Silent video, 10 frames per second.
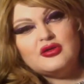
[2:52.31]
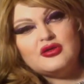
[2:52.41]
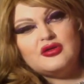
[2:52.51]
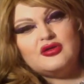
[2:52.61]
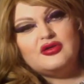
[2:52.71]

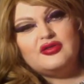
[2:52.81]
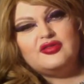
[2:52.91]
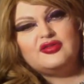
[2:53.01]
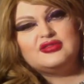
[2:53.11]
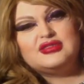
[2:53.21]
All
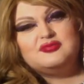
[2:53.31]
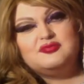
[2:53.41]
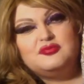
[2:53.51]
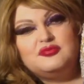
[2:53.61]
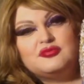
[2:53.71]
those
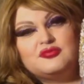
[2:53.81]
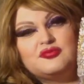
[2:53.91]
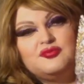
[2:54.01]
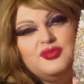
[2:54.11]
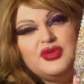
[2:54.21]

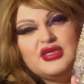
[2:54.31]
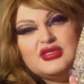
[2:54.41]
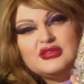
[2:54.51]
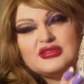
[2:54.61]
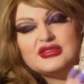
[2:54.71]

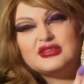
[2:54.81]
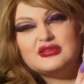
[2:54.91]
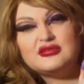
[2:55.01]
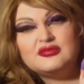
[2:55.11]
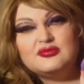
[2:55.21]
beads
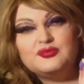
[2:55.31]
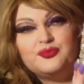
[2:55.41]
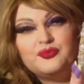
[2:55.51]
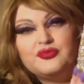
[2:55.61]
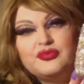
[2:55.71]
and
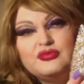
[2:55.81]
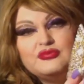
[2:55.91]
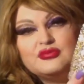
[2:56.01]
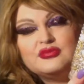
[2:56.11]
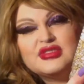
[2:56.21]

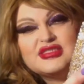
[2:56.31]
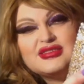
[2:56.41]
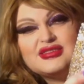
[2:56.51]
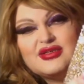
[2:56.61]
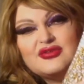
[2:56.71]

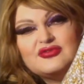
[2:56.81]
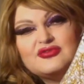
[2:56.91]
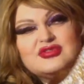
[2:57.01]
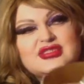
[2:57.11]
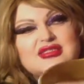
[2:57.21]

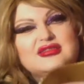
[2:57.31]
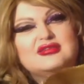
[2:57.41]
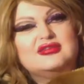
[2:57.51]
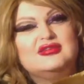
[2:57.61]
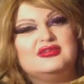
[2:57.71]
stones and
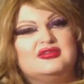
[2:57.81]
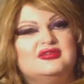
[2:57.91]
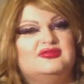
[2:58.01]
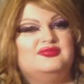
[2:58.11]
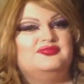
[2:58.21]
oh.
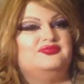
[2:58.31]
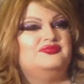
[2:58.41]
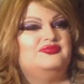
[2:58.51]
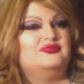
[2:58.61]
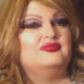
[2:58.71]

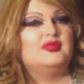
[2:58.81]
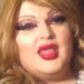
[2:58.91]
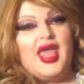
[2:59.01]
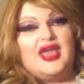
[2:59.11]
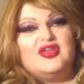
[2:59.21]

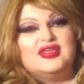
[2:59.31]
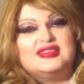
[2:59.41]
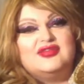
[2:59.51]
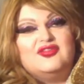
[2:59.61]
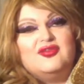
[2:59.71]
And yes,
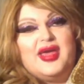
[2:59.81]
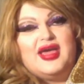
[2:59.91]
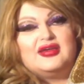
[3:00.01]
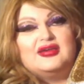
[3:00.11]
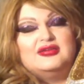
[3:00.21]
even the back.